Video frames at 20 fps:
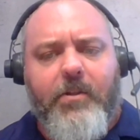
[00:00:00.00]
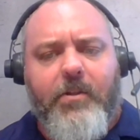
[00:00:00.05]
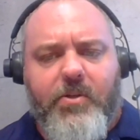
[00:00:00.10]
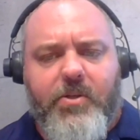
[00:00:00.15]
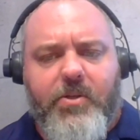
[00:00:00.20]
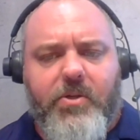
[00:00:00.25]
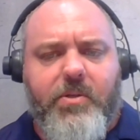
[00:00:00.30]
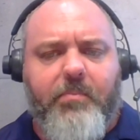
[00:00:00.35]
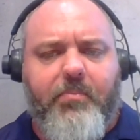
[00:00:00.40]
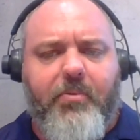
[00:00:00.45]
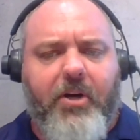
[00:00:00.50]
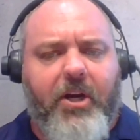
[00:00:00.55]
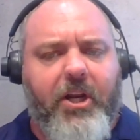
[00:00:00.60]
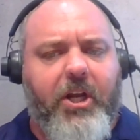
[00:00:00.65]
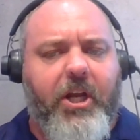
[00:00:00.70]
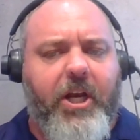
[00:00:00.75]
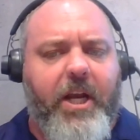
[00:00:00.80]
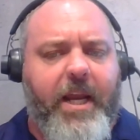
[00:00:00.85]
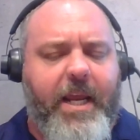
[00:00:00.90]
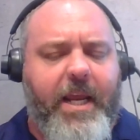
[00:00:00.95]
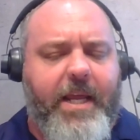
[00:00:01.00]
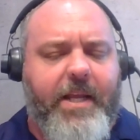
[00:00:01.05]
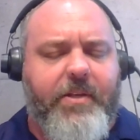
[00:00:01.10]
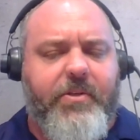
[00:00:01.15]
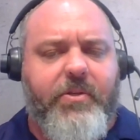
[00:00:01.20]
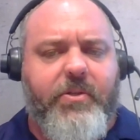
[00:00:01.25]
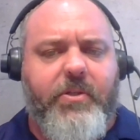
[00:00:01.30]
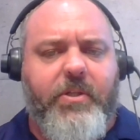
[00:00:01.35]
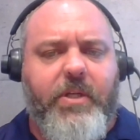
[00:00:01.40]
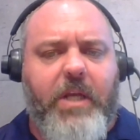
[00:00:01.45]
Those are some pretty good
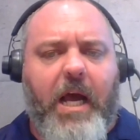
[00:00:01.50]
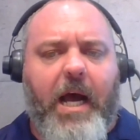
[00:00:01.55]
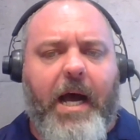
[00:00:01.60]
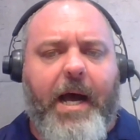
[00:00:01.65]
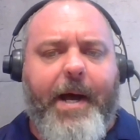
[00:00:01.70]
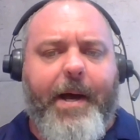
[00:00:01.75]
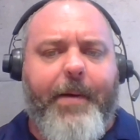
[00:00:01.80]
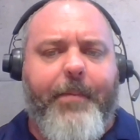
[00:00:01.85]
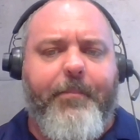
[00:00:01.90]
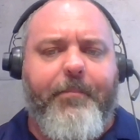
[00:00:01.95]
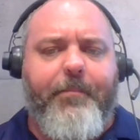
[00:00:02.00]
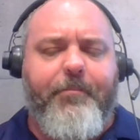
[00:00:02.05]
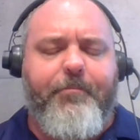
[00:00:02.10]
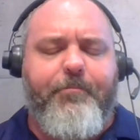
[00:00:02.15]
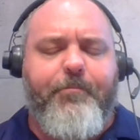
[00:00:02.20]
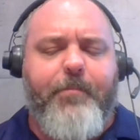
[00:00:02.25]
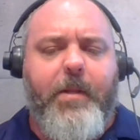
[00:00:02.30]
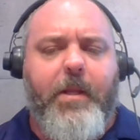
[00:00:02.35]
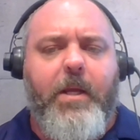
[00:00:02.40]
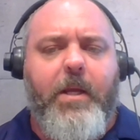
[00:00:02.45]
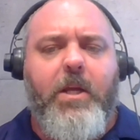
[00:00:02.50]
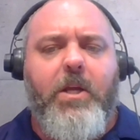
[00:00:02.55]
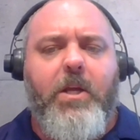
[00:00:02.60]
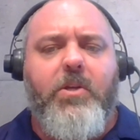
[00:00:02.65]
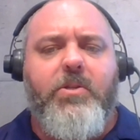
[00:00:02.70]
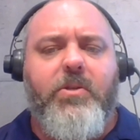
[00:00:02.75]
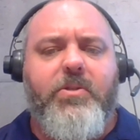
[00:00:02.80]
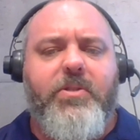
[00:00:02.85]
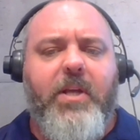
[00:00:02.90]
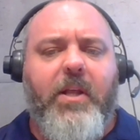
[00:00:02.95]
hits. Um,
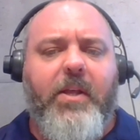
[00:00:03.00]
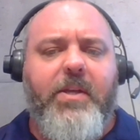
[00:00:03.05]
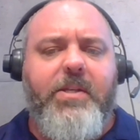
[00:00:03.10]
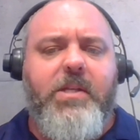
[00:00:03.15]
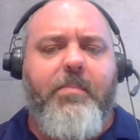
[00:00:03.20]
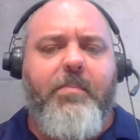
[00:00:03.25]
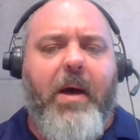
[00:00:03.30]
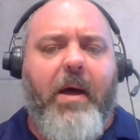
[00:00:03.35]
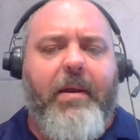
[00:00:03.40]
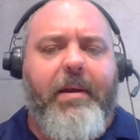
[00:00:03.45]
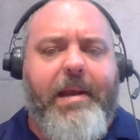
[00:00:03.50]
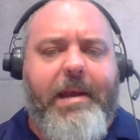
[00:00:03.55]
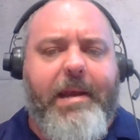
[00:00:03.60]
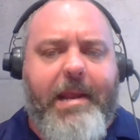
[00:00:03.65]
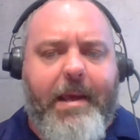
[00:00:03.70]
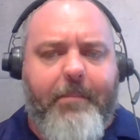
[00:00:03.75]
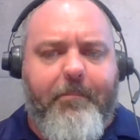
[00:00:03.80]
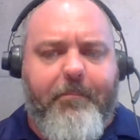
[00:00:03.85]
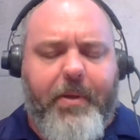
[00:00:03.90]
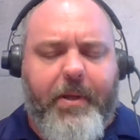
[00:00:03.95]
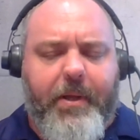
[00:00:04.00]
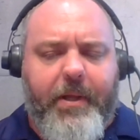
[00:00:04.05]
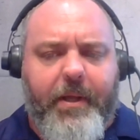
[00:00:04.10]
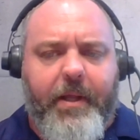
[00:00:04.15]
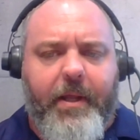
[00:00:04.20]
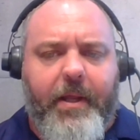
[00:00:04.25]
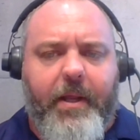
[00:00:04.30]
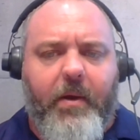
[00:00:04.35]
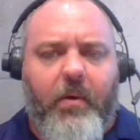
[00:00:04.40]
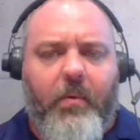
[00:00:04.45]
so tell us about NIP.
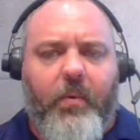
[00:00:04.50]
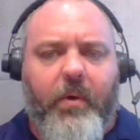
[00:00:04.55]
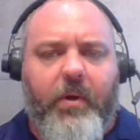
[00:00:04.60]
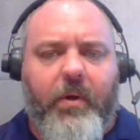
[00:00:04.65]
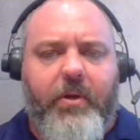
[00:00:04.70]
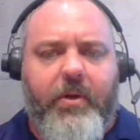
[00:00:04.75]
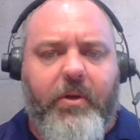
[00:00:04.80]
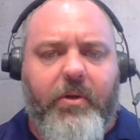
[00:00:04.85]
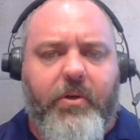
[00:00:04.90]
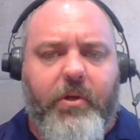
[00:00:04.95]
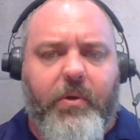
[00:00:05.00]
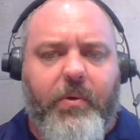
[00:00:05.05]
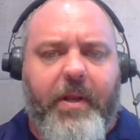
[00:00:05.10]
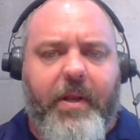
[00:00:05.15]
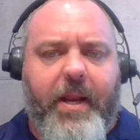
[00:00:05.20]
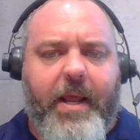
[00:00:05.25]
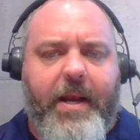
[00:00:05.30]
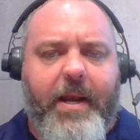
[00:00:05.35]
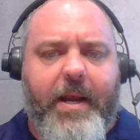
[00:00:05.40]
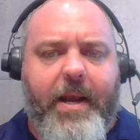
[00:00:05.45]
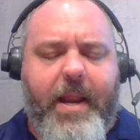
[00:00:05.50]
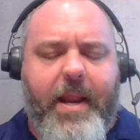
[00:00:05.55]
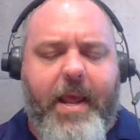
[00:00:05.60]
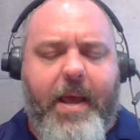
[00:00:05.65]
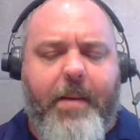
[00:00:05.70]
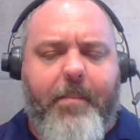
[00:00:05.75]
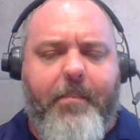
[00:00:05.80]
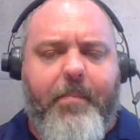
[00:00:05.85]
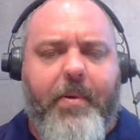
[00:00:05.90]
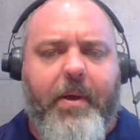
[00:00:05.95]
What are you doing at
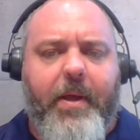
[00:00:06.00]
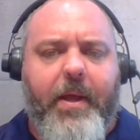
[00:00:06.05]
NIP?